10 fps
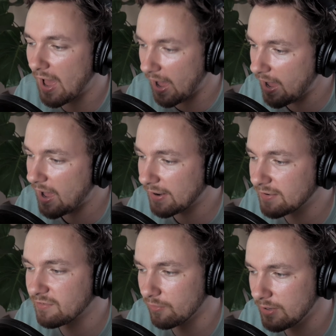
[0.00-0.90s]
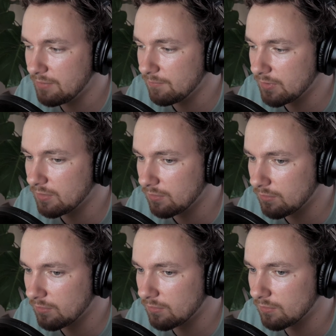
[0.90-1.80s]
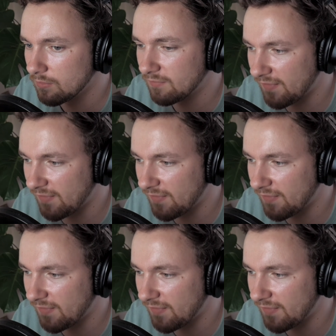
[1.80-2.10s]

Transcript: Han and Chewie. Fuck